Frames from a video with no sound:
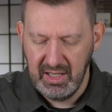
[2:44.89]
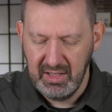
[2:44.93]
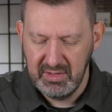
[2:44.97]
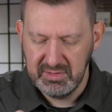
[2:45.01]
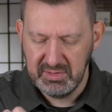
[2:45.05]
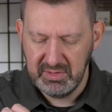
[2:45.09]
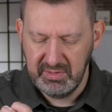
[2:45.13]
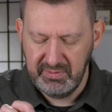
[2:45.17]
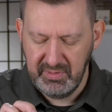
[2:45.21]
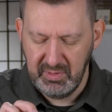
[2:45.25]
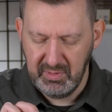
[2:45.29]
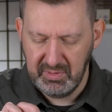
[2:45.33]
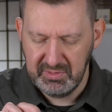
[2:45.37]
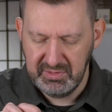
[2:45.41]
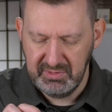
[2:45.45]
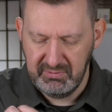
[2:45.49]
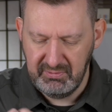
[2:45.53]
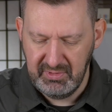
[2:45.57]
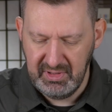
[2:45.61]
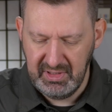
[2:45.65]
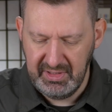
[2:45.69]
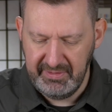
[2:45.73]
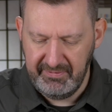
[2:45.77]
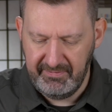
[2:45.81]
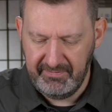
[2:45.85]
So if you want a
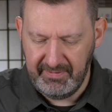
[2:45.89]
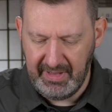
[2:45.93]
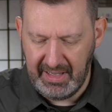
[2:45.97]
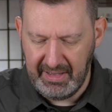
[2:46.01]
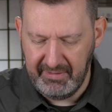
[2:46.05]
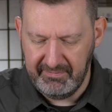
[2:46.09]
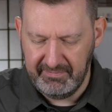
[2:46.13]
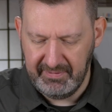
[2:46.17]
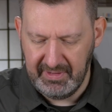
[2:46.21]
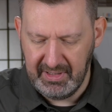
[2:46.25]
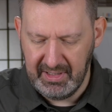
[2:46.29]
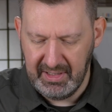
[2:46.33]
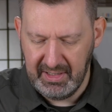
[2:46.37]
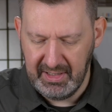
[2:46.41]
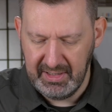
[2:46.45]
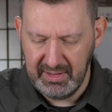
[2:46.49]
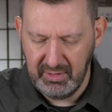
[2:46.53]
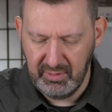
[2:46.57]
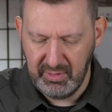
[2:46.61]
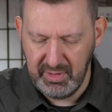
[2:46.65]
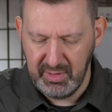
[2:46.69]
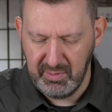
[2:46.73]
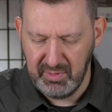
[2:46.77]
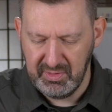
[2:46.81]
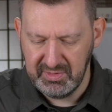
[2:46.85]
really fat fly
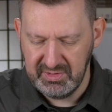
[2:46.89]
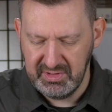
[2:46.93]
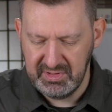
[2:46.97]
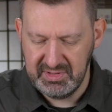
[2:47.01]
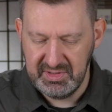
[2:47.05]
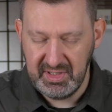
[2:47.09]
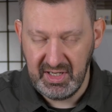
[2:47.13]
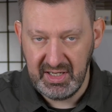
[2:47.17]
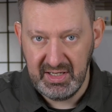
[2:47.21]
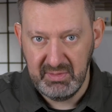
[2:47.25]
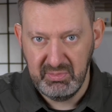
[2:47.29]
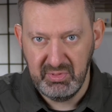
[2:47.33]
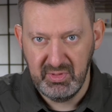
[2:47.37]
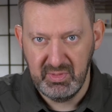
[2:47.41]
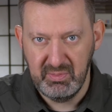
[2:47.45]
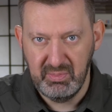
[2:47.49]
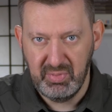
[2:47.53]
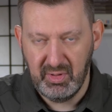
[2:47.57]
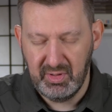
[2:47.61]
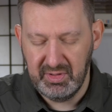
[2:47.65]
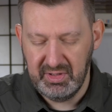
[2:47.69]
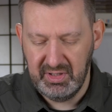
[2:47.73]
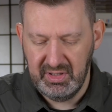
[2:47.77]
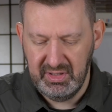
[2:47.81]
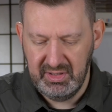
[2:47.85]
or you want a tapered
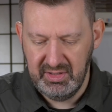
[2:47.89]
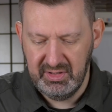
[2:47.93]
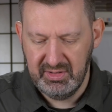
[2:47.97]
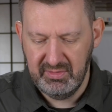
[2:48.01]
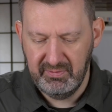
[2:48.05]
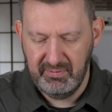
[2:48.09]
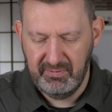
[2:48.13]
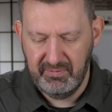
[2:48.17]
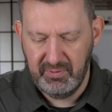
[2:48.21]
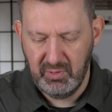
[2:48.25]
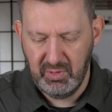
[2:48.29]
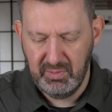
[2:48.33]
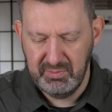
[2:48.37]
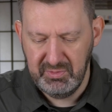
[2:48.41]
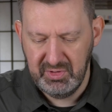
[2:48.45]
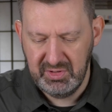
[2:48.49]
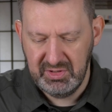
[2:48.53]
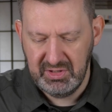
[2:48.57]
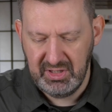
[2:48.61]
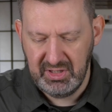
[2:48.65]
body, you can form the